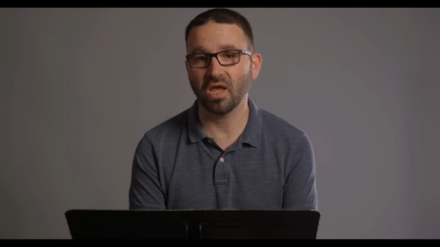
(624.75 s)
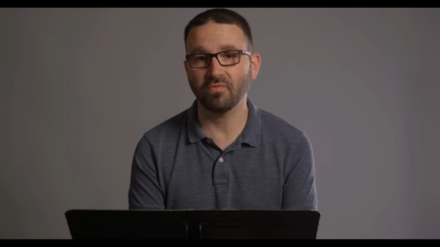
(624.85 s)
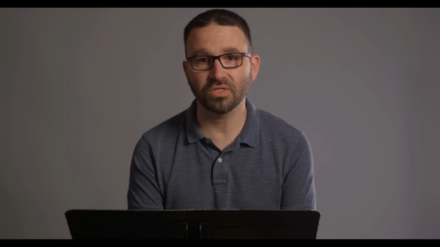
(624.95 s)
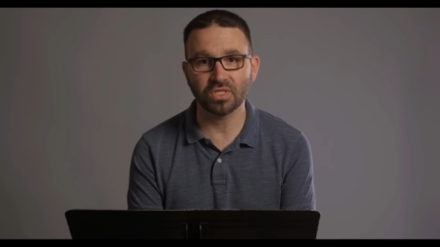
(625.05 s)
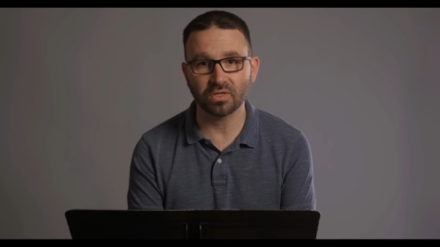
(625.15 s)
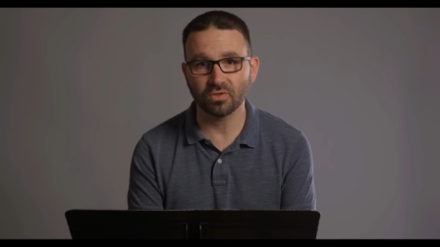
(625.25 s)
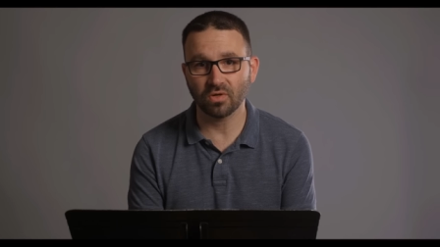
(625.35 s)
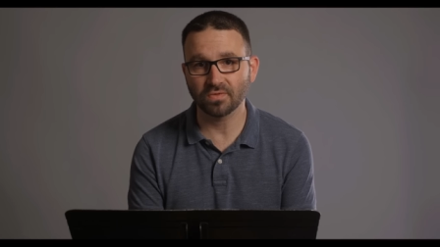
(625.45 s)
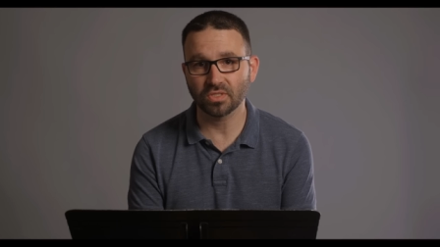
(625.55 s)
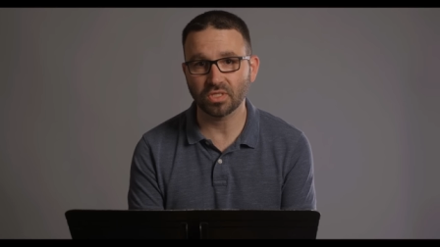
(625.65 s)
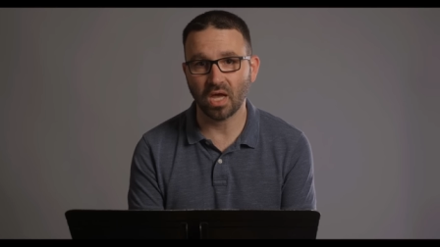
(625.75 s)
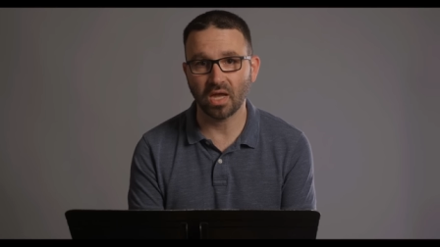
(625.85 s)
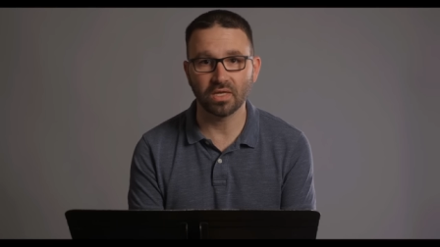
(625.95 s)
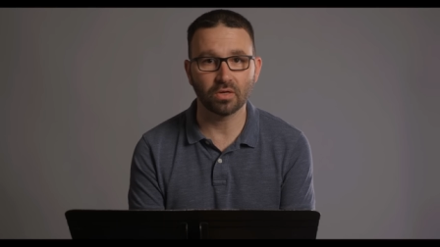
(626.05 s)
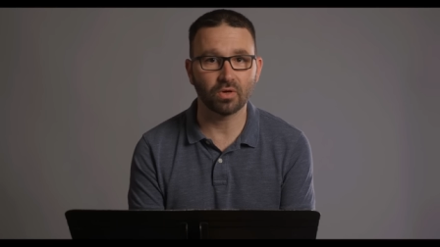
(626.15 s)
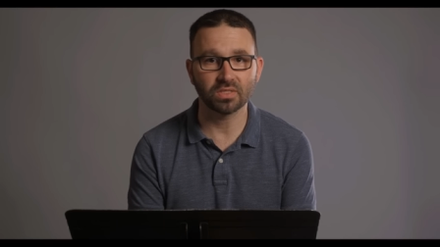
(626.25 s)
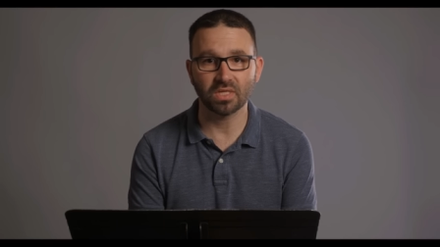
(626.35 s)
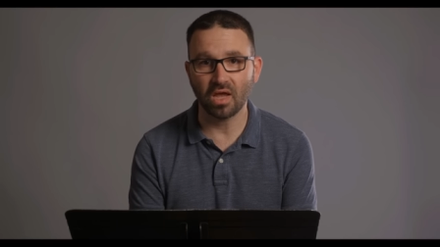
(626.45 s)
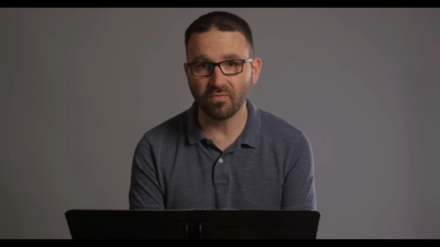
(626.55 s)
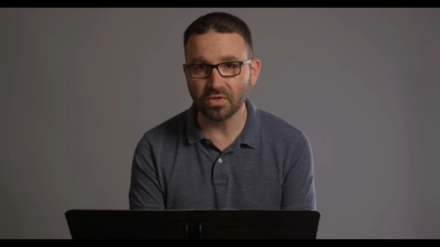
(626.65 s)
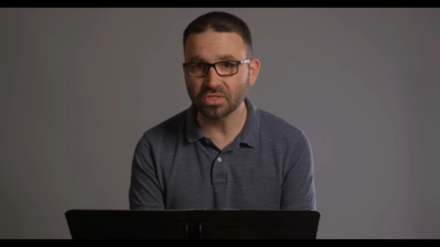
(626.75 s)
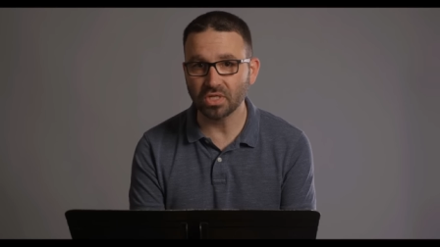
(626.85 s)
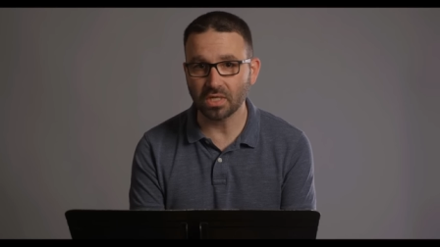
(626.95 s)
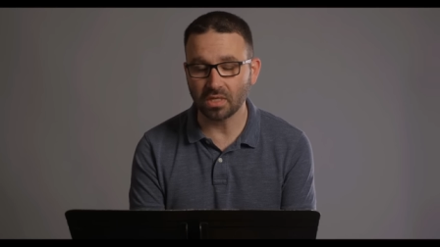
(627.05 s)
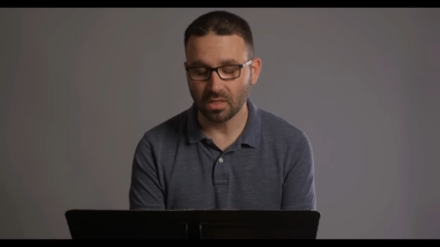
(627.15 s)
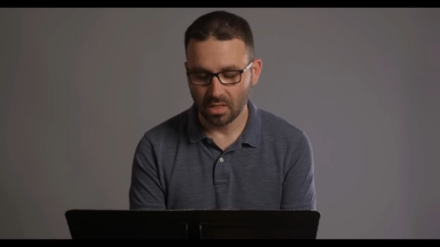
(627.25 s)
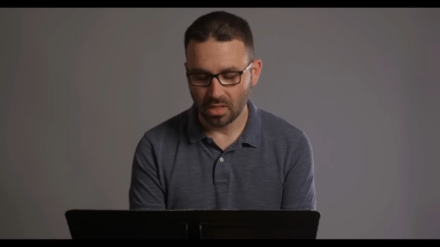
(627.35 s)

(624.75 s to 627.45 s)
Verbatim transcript: every sector of society, across every city,